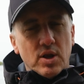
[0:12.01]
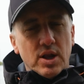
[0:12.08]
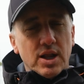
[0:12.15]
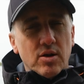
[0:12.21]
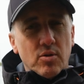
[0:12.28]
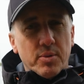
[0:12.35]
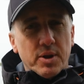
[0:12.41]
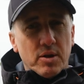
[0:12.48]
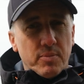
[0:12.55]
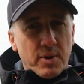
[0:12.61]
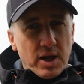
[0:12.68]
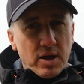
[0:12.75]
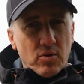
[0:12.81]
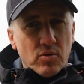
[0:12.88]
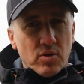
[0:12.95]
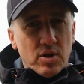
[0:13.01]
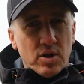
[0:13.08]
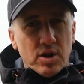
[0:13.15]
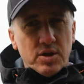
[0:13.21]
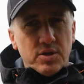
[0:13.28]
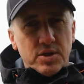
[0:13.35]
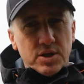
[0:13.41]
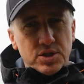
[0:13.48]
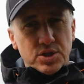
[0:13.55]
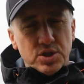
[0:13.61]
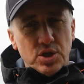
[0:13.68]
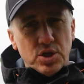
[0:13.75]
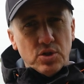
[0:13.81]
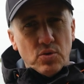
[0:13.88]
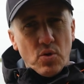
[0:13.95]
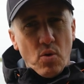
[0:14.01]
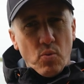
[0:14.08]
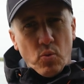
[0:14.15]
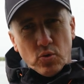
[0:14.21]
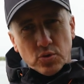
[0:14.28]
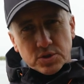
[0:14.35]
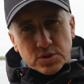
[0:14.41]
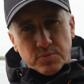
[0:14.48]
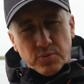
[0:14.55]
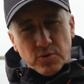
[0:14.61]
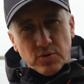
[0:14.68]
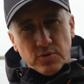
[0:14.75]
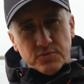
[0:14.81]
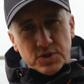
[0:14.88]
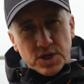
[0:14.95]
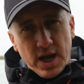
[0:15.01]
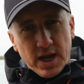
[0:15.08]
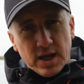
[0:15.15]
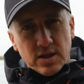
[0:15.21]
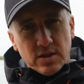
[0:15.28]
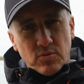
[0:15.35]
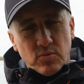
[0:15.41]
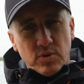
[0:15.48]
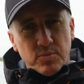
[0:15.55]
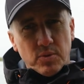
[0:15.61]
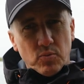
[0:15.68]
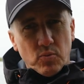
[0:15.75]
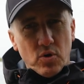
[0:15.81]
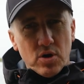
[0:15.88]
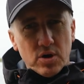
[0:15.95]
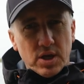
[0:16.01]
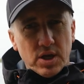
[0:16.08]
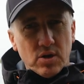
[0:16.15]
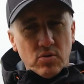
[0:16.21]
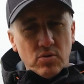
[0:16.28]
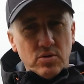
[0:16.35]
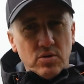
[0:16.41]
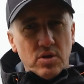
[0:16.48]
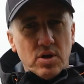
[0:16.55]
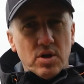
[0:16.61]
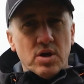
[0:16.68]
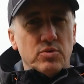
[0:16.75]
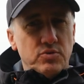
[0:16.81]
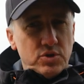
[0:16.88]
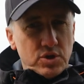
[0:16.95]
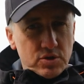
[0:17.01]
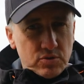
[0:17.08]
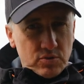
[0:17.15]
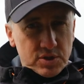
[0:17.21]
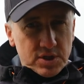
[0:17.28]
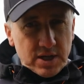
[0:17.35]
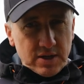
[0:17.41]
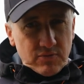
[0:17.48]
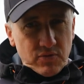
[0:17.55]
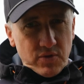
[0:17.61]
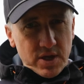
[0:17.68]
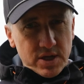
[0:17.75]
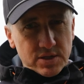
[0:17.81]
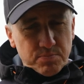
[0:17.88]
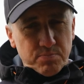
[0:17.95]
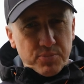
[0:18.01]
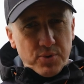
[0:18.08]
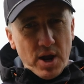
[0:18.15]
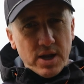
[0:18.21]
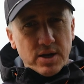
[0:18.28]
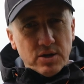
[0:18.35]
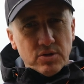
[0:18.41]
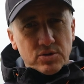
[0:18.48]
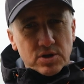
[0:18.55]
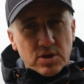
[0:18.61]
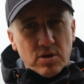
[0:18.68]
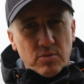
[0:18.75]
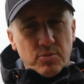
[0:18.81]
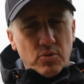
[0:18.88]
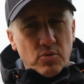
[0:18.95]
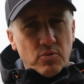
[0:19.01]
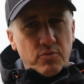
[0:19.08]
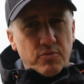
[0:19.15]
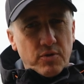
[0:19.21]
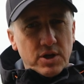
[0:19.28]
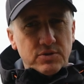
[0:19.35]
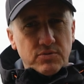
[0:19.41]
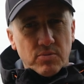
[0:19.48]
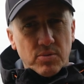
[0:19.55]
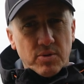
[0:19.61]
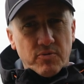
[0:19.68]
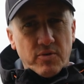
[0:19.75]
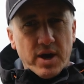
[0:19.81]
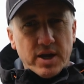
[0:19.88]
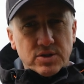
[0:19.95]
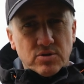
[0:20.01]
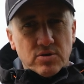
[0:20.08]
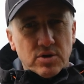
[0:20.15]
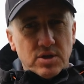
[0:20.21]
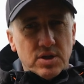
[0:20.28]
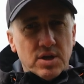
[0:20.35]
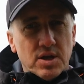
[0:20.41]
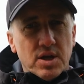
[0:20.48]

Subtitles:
a little bit about this new waterproof jacket that we've been working on. Just received this brand new sample fresh from the factory,